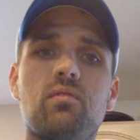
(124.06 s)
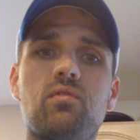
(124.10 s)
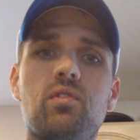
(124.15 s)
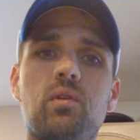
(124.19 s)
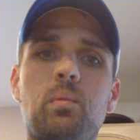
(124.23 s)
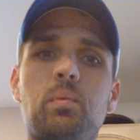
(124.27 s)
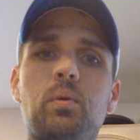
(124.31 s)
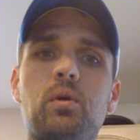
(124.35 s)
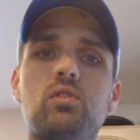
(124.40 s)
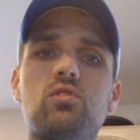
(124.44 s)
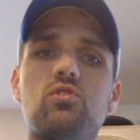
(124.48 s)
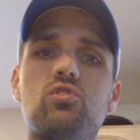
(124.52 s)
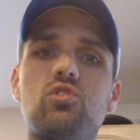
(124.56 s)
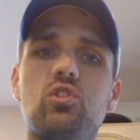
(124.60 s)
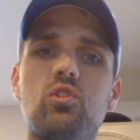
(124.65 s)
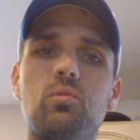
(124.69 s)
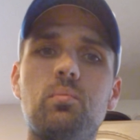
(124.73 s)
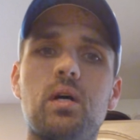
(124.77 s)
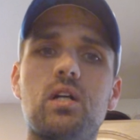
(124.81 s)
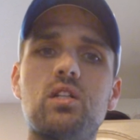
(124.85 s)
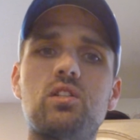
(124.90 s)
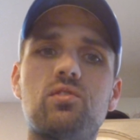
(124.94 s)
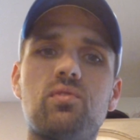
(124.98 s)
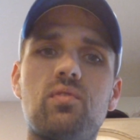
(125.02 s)
if you put too
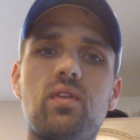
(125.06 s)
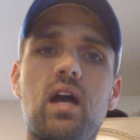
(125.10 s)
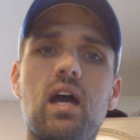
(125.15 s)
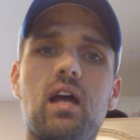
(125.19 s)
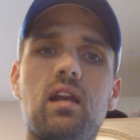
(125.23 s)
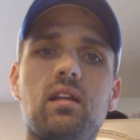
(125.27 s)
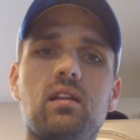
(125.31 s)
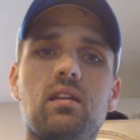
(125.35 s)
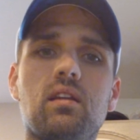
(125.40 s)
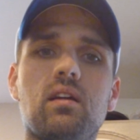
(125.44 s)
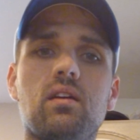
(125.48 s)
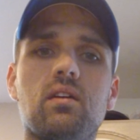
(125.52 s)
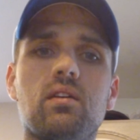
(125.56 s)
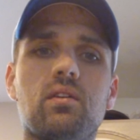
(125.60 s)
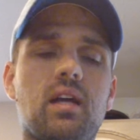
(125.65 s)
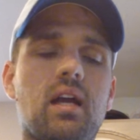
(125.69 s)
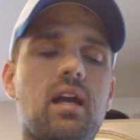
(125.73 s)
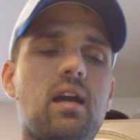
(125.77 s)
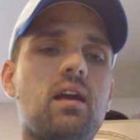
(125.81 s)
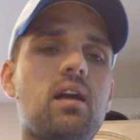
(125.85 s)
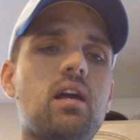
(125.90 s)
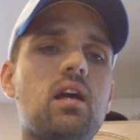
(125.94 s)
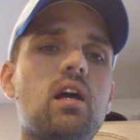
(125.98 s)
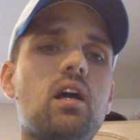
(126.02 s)
much fat in there.
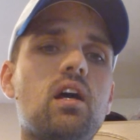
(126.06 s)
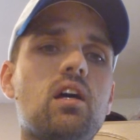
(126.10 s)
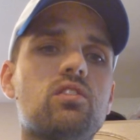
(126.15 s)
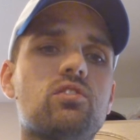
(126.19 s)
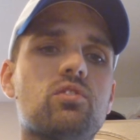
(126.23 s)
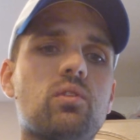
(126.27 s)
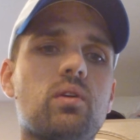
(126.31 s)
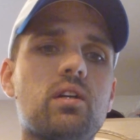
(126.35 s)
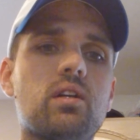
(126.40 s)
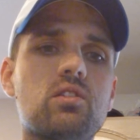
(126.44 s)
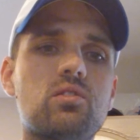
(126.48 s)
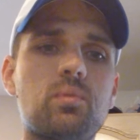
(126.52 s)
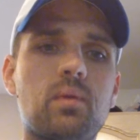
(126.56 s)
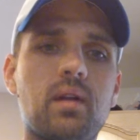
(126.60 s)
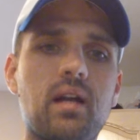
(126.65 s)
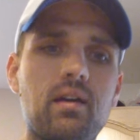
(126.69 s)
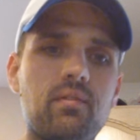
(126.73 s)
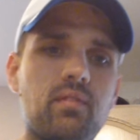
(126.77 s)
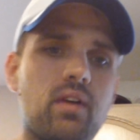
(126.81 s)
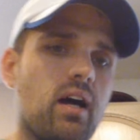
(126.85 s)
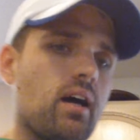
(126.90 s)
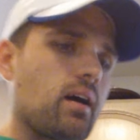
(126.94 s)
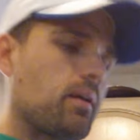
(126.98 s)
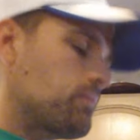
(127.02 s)
Okay. So here's what
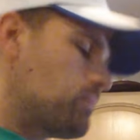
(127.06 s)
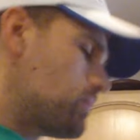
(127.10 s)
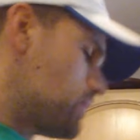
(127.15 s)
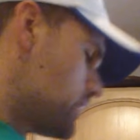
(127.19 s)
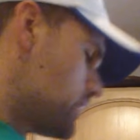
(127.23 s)
I've got.